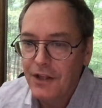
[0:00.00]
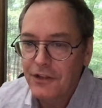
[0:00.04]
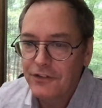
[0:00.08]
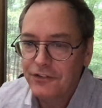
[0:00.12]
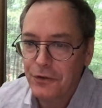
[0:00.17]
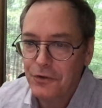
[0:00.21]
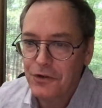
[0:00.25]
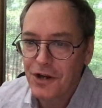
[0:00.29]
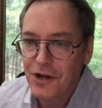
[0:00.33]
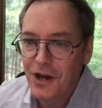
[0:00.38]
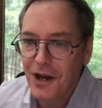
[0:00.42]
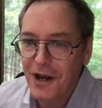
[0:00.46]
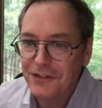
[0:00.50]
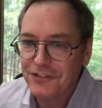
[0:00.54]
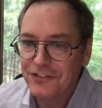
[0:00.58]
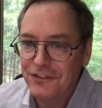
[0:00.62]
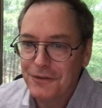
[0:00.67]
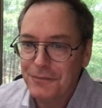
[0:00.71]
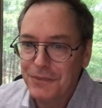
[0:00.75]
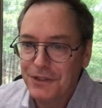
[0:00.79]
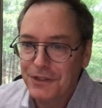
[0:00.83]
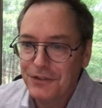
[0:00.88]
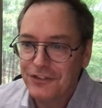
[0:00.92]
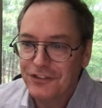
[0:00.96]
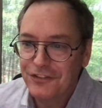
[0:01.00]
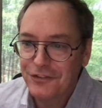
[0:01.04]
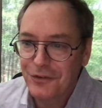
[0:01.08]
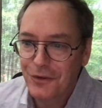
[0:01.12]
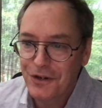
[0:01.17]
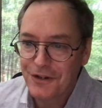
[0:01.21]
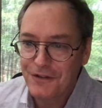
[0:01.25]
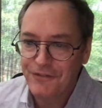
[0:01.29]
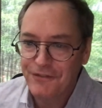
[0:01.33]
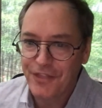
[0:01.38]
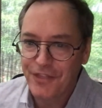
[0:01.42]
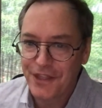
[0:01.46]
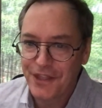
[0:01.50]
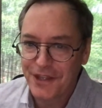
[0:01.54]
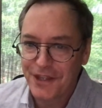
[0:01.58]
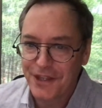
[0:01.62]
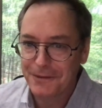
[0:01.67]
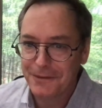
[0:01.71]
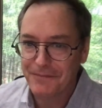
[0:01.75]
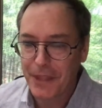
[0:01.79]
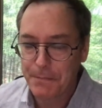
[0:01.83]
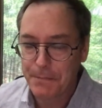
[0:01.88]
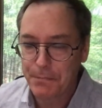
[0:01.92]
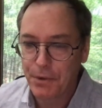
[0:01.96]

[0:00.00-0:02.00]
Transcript: So COSM is sort of the,